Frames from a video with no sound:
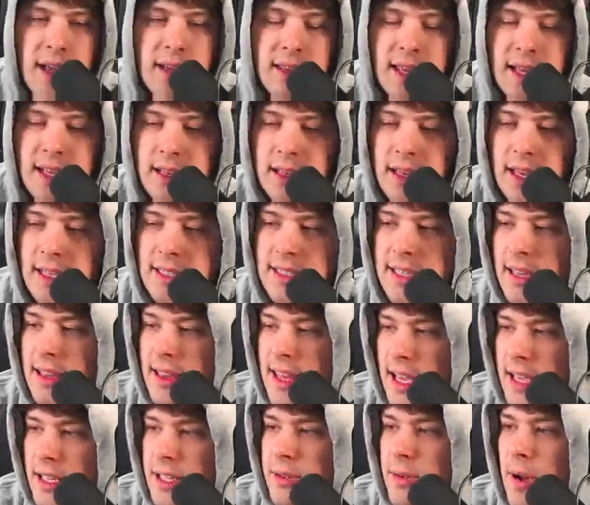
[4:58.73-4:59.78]
Listen,
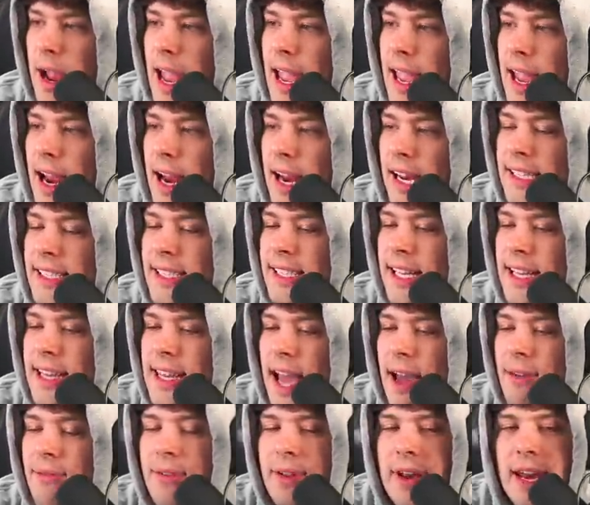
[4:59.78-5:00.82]
this right here is the
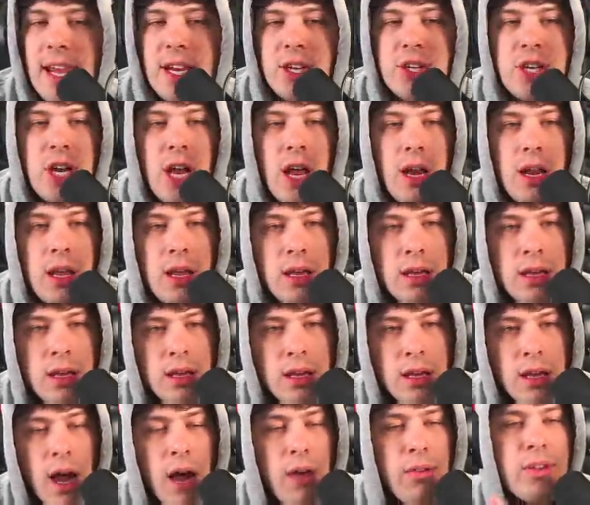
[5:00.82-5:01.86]
definition
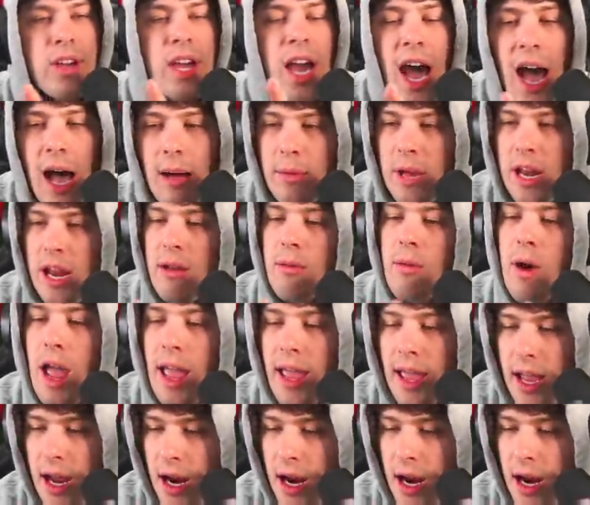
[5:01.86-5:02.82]
of comedy right